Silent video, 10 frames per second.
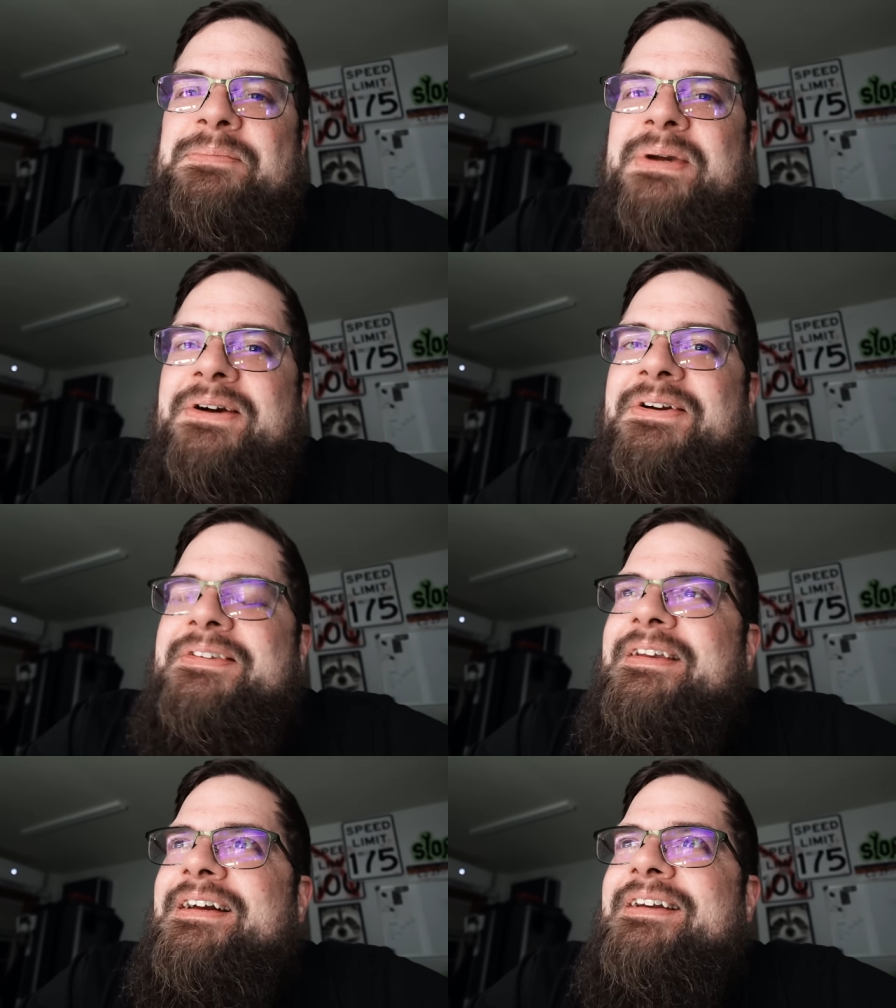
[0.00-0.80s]

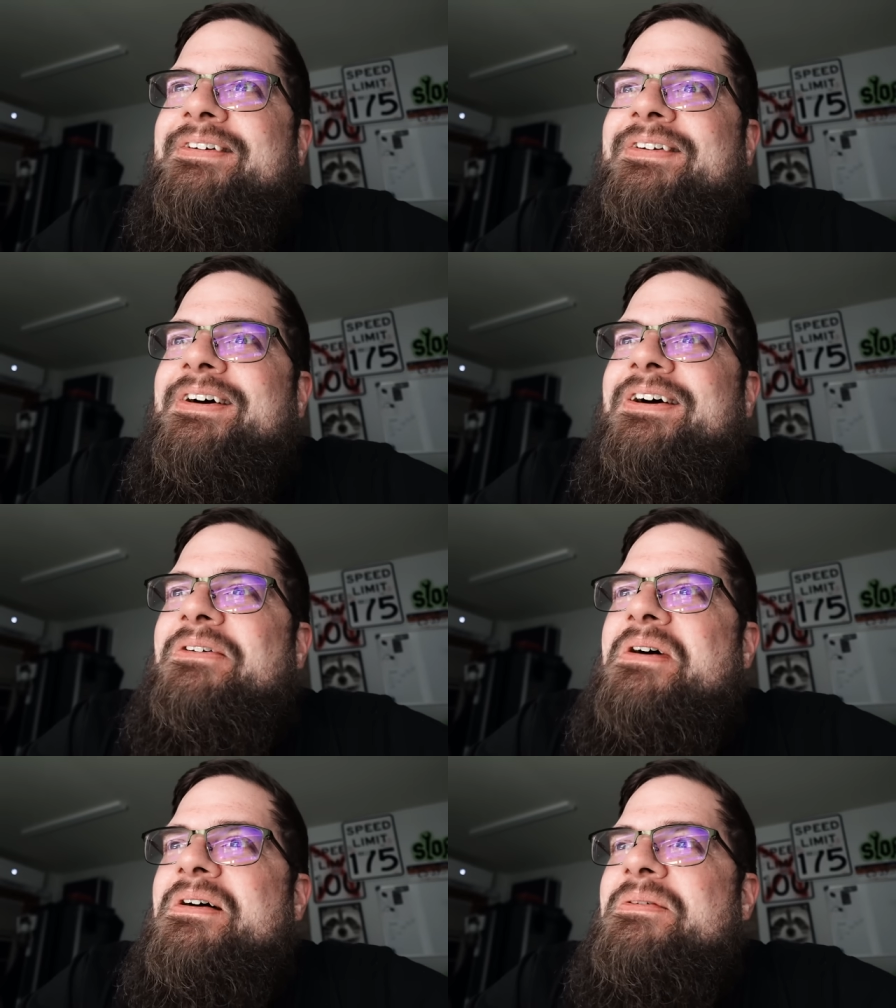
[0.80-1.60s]
embarrassing. I don't
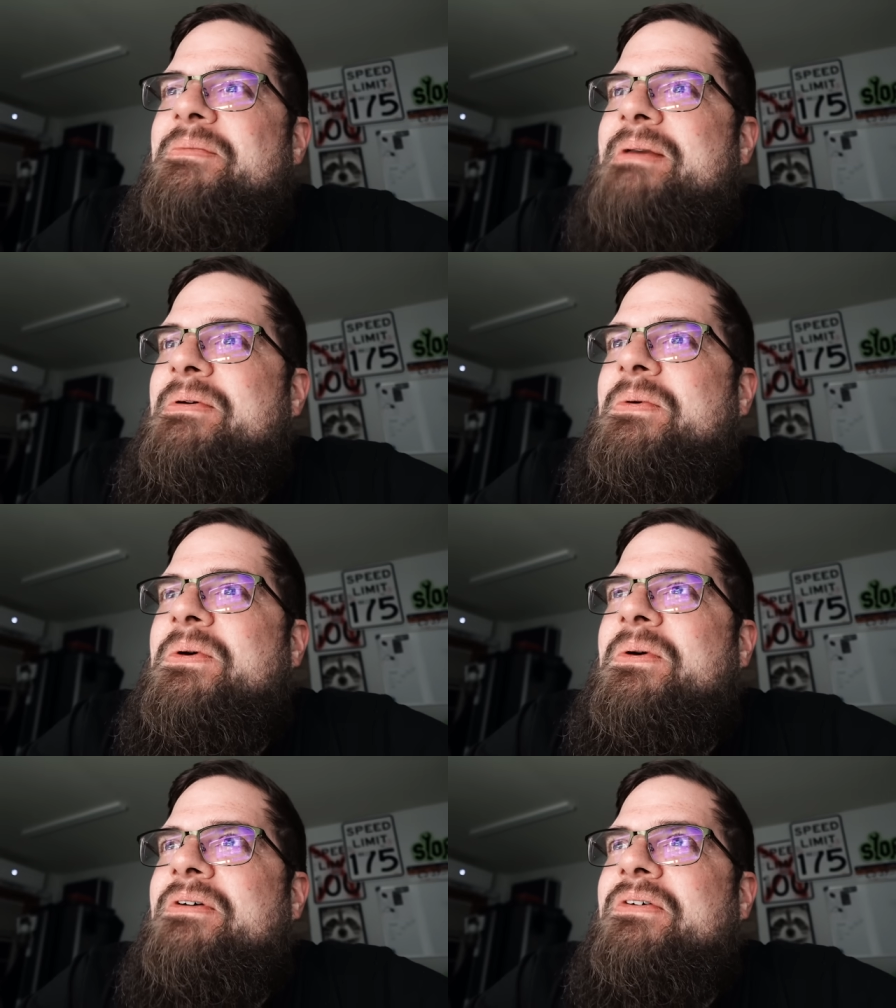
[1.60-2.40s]
know. Maybe we'll
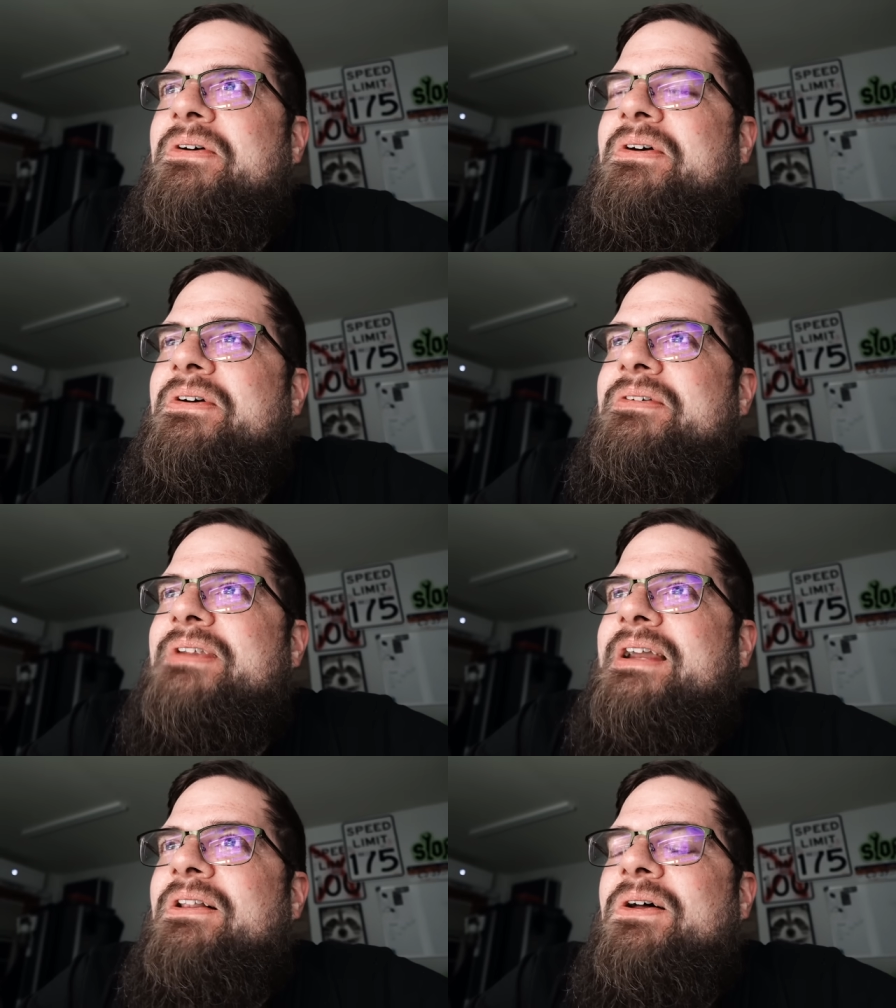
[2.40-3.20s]
go over
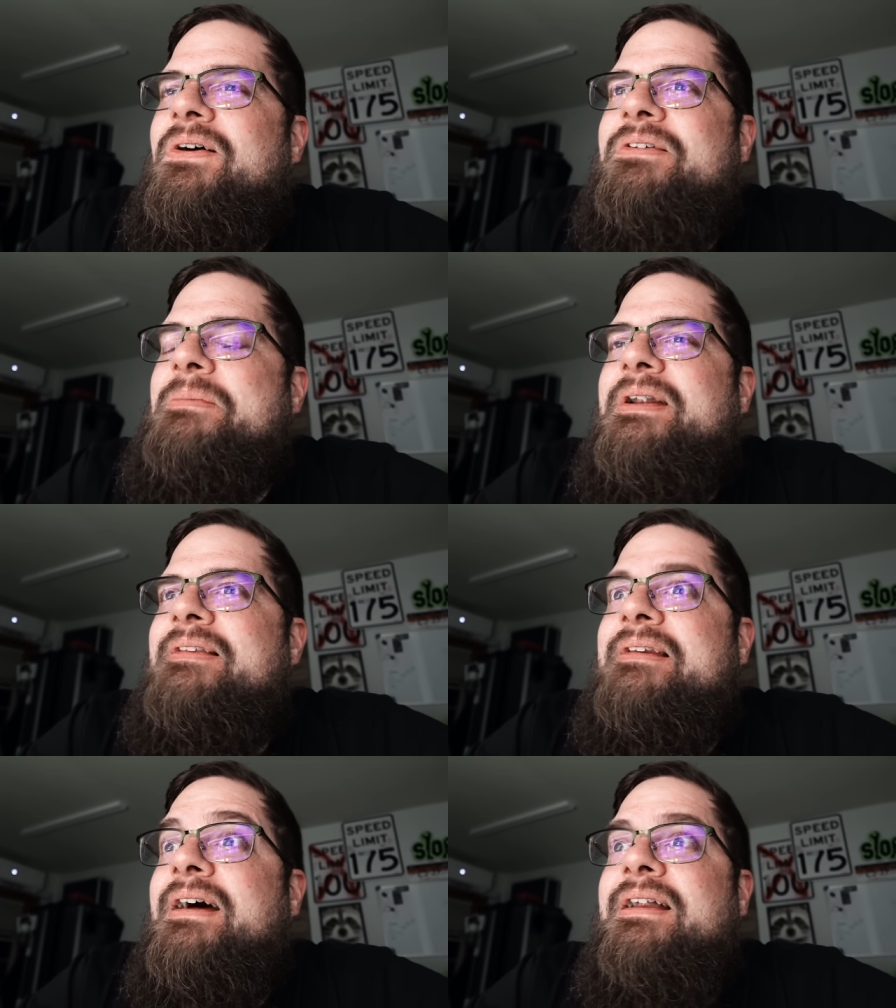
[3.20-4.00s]
data logs, but
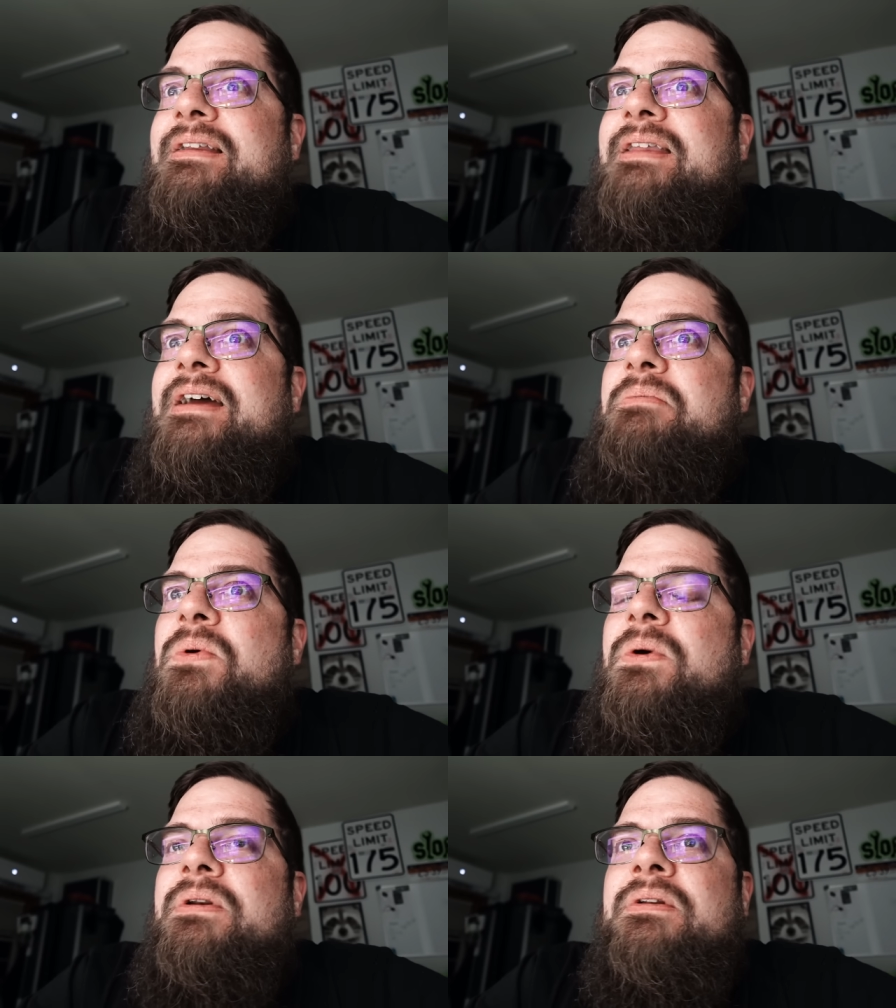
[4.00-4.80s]
it's not that
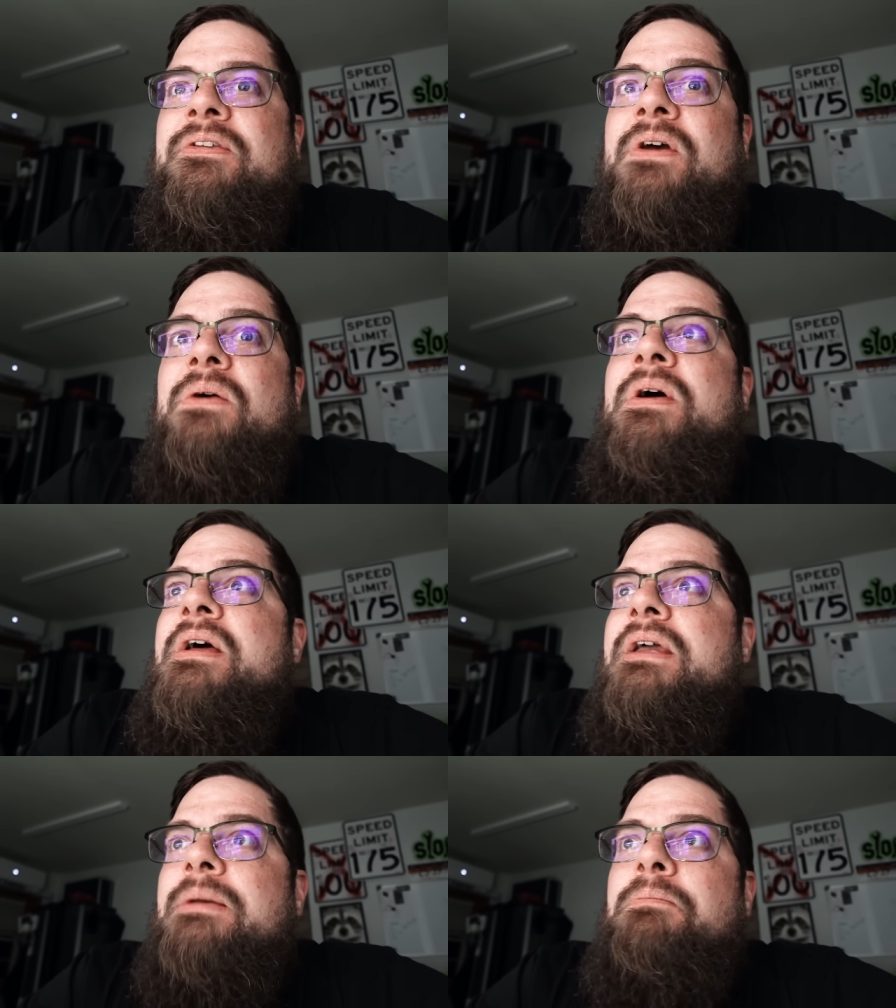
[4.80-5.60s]
important. So
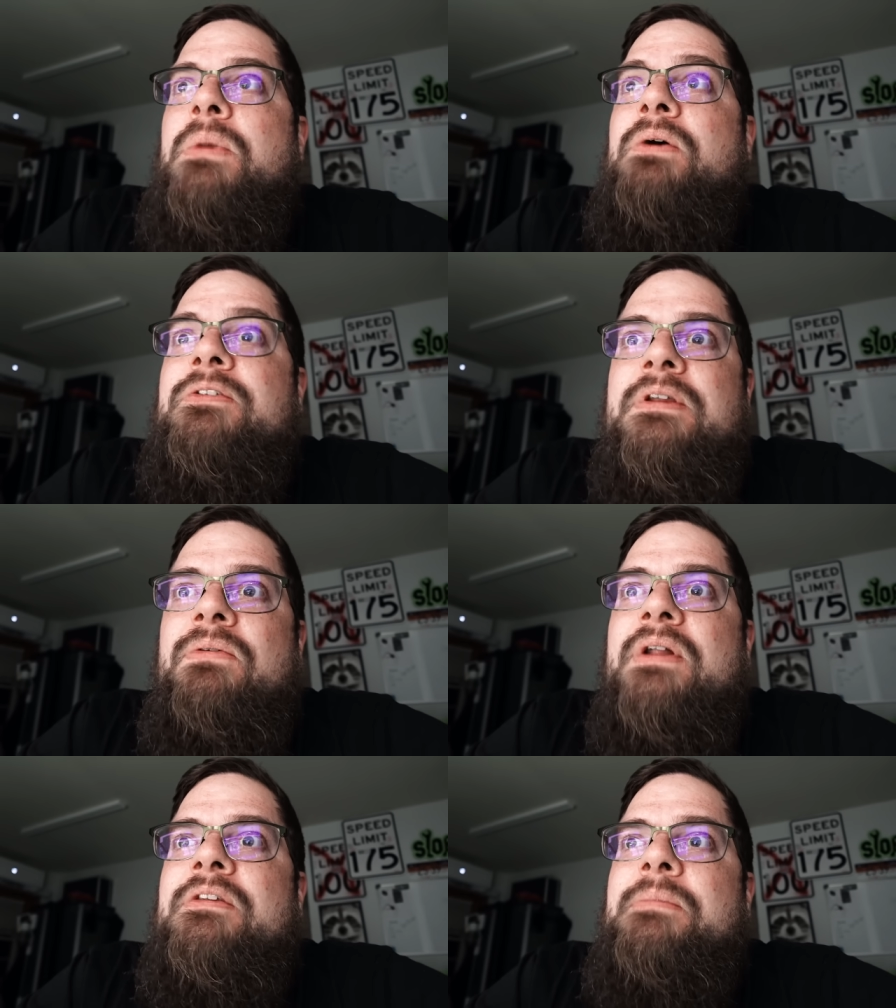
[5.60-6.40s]
it mostly
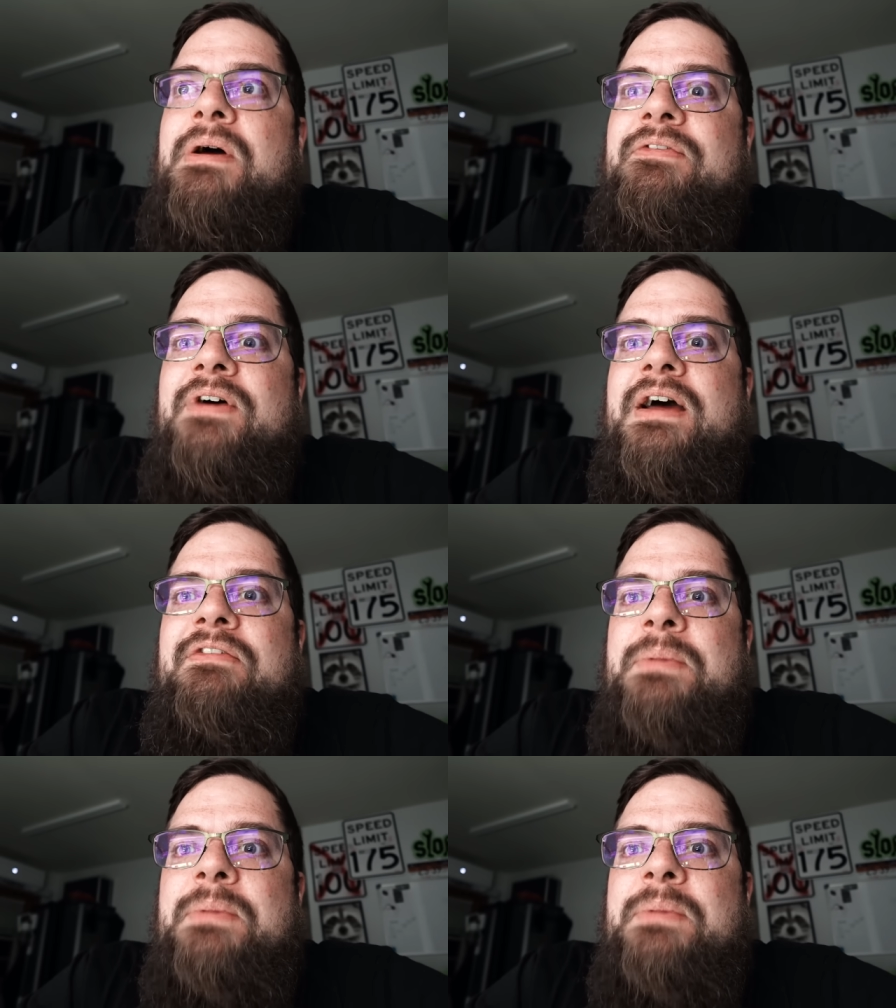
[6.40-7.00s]
runs about five